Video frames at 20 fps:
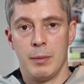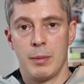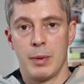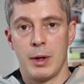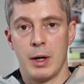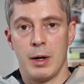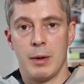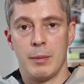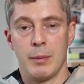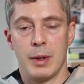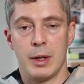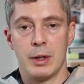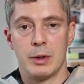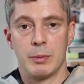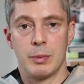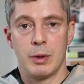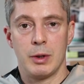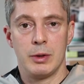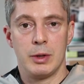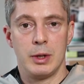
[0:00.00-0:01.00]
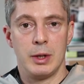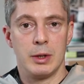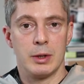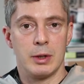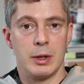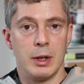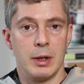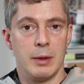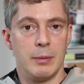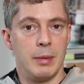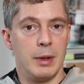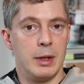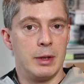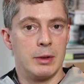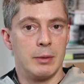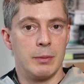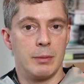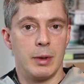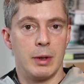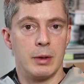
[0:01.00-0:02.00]
plant based proteins like
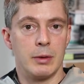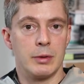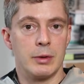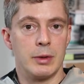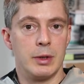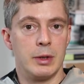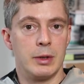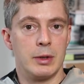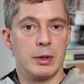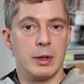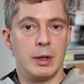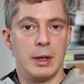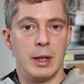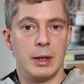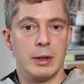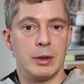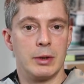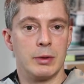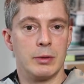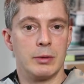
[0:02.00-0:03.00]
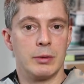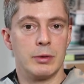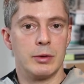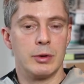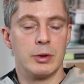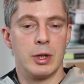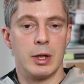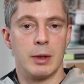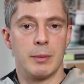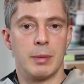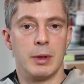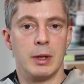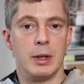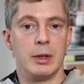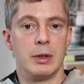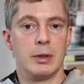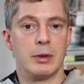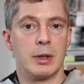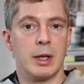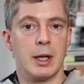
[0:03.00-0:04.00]
beans and pulses, lentils,
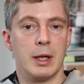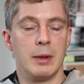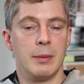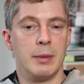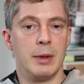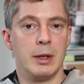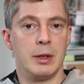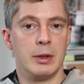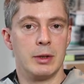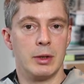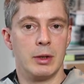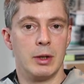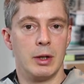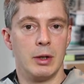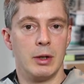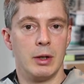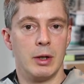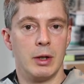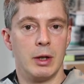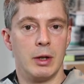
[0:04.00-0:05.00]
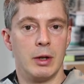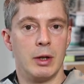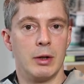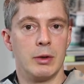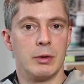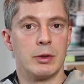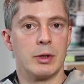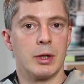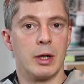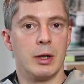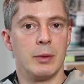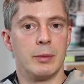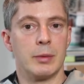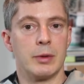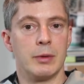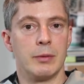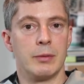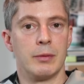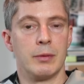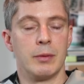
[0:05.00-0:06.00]
chickpeas, kidney beans, and, and those
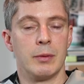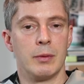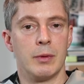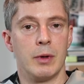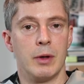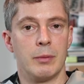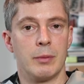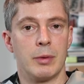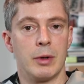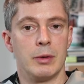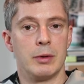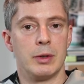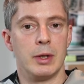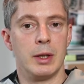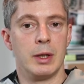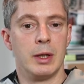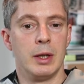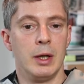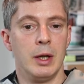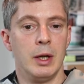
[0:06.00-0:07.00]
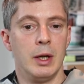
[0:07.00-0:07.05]
types of, of protein.